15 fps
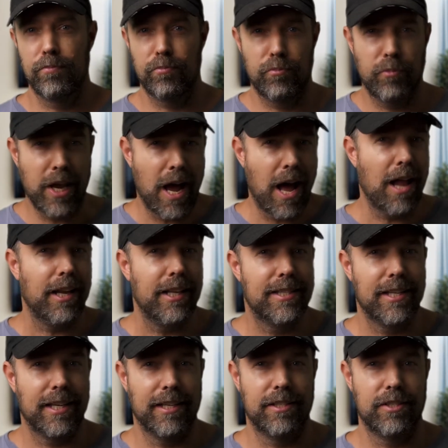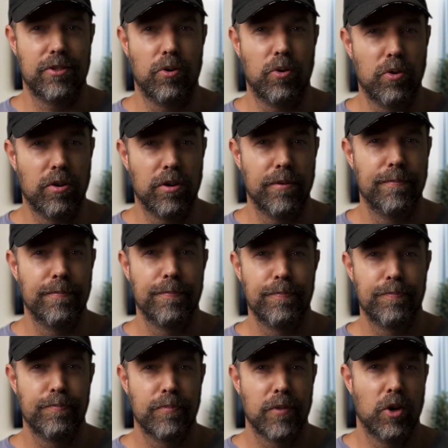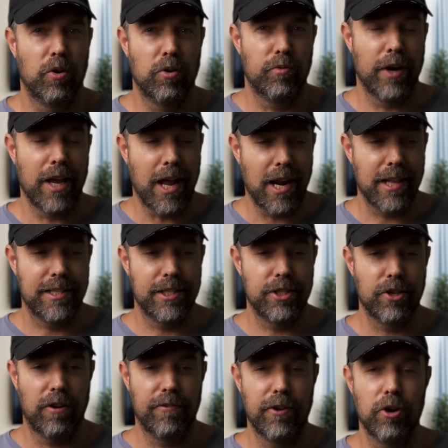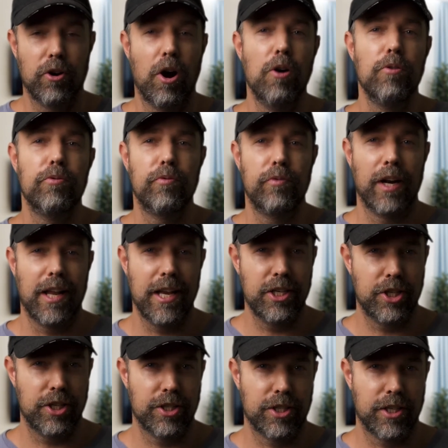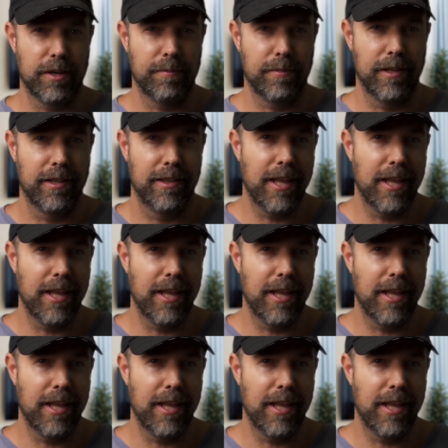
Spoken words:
realities or realities of your own relationship.